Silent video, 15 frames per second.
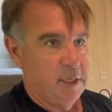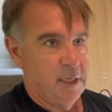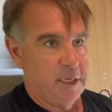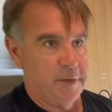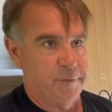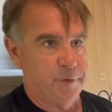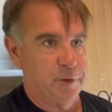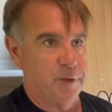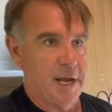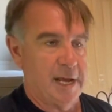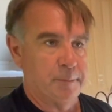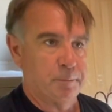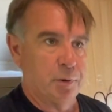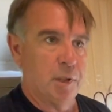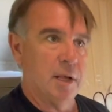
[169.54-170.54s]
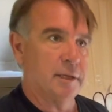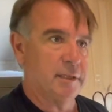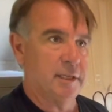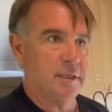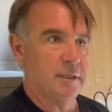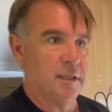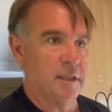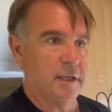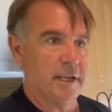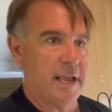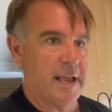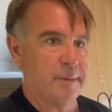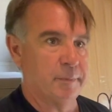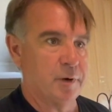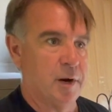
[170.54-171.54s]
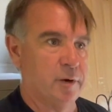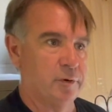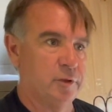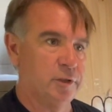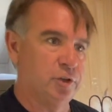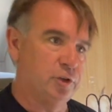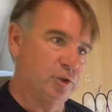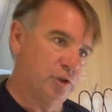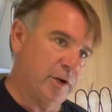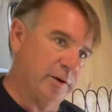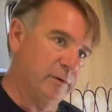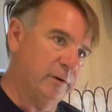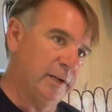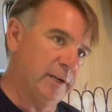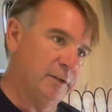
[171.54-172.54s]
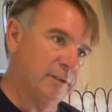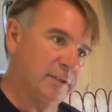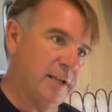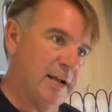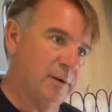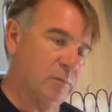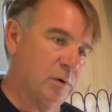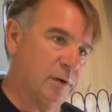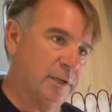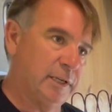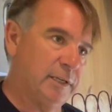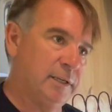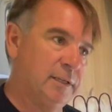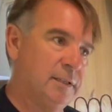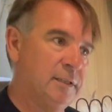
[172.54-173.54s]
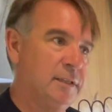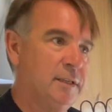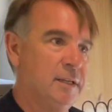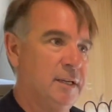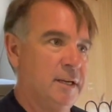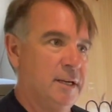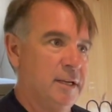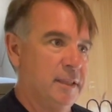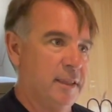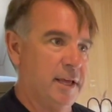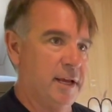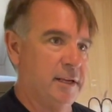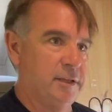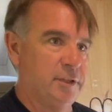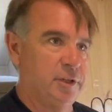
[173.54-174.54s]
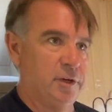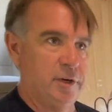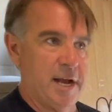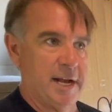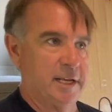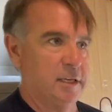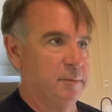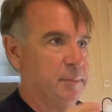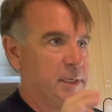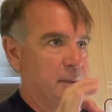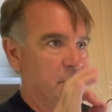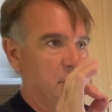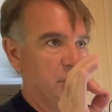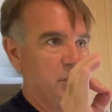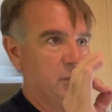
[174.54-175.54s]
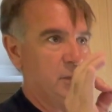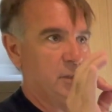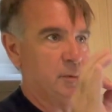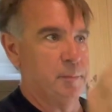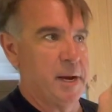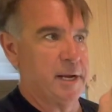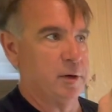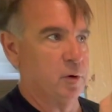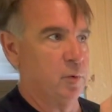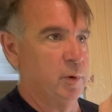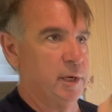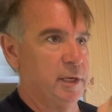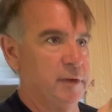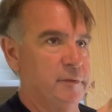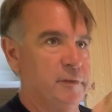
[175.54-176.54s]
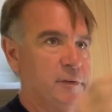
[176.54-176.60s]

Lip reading: If you're not plugged into the campground or your generator's not working, then you're not going to be able to use your microwave.